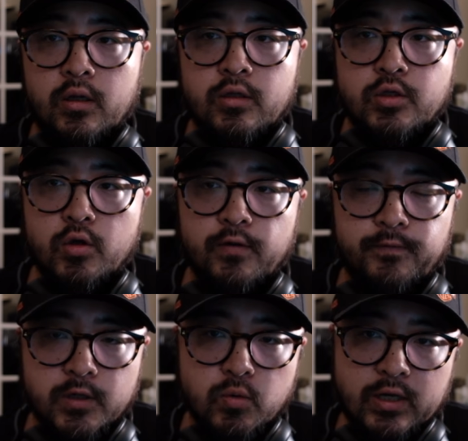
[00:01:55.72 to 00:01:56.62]
So the
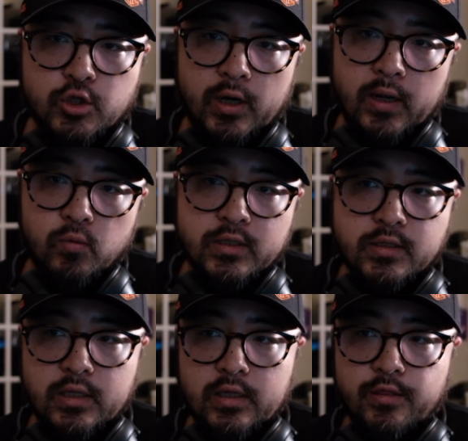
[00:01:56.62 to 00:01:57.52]
first one I tried was
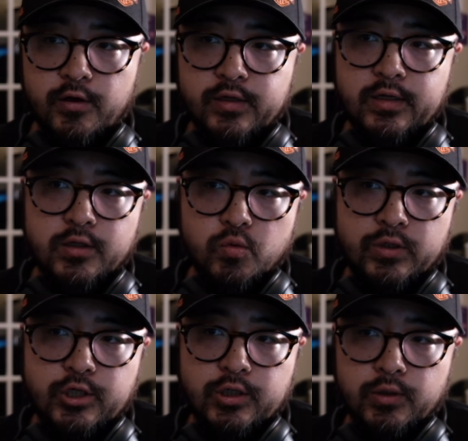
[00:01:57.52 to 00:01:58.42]
the 13-inch
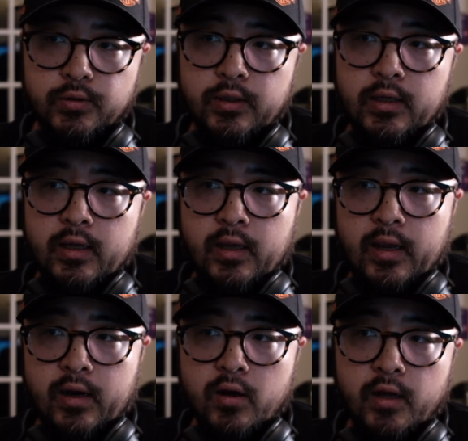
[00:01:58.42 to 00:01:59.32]
windshield,
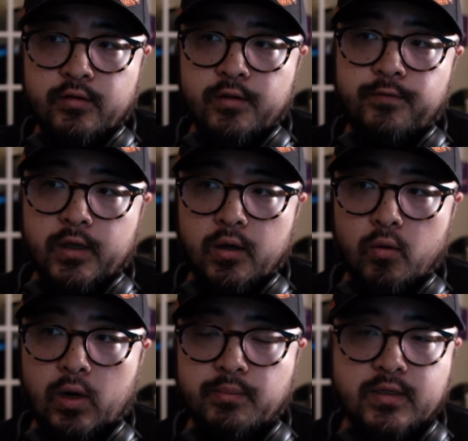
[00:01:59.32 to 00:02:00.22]
and I'll cut to the video
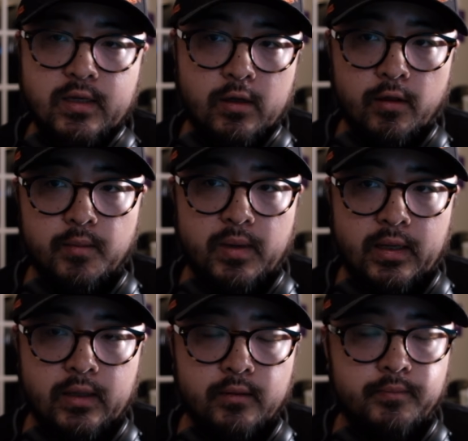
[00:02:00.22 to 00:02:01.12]
where I'm sitting on the bike.